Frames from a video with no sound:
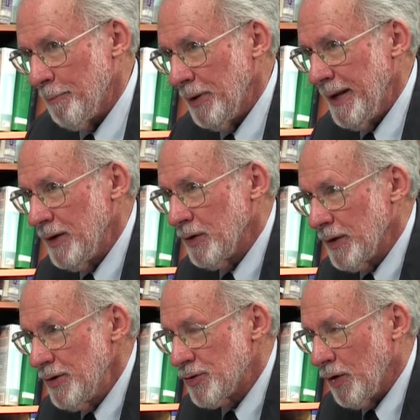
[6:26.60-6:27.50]
political
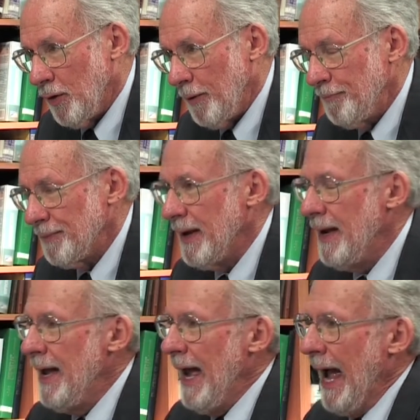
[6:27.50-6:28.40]
control,
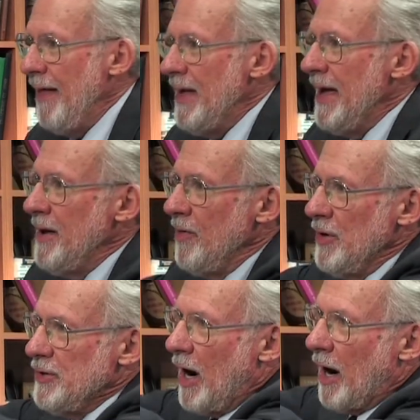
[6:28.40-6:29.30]
and then the
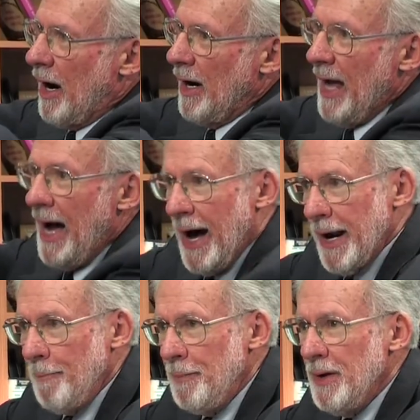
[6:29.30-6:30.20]
Dar
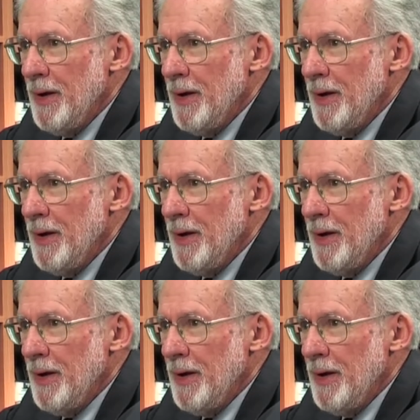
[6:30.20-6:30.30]
al-Hadab,